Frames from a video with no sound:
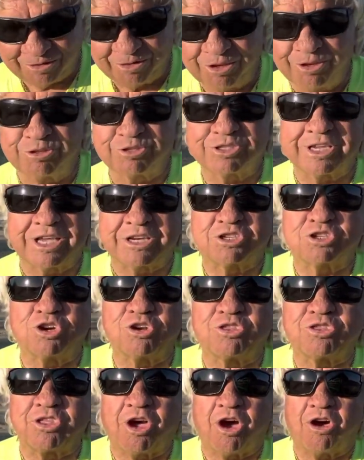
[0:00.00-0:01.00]
You set your
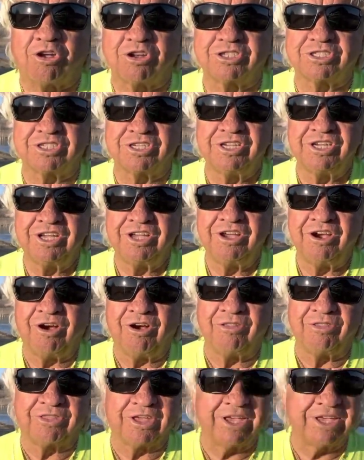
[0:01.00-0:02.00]
thoughts
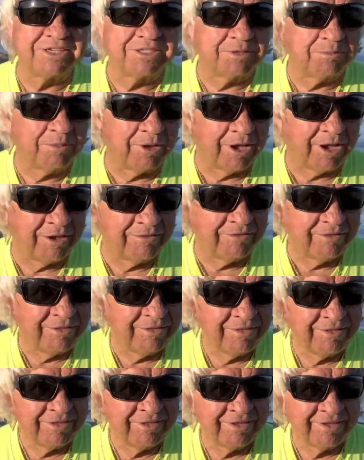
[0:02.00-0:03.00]
on things above
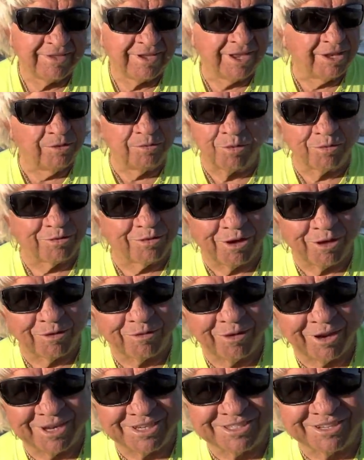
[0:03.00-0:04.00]
and you won't talk
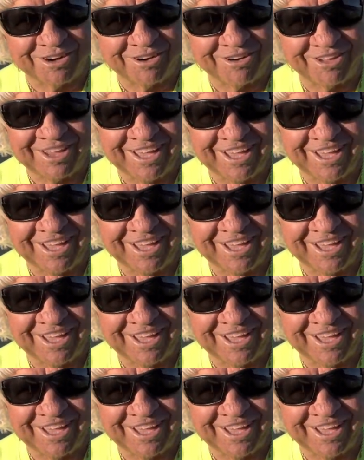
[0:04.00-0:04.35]
quite as dirty.